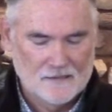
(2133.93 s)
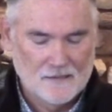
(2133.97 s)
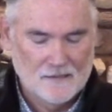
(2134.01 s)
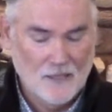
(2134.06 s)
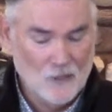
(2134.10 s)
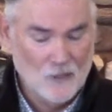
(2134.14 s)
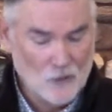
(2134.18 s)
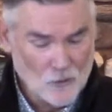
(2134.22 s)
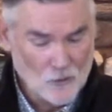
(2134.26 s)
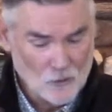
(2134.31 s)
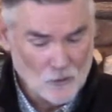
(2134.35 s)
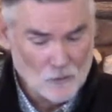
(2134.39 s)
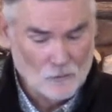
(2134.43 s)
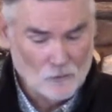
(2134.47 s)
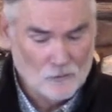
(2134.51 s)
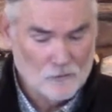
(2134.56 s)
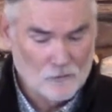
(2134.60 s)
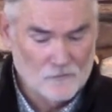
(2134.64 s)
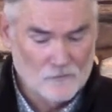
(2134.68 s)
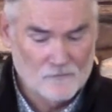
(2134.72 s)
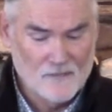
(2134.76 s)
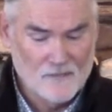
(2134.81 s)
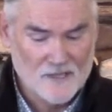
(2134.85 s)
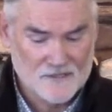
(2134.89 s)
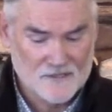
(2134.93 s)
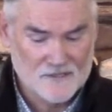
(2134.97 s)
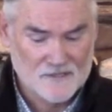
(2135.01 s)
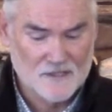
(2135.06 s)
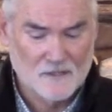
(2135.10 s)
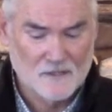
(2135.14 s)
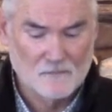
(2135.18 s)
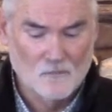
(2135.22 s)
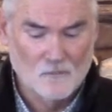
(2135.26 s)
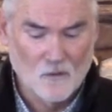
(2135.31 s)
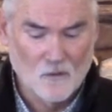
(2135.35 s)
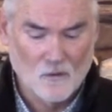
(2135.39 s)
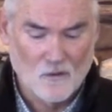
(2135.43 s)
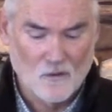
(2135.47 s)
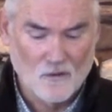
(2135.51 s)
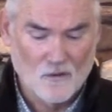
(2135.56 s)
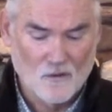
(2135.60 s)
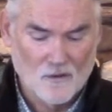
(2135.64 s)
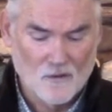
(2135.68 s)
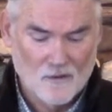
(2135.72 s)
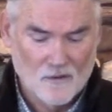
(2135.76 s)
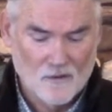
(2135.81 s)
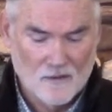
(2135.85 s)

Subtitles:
And you who've messed up more?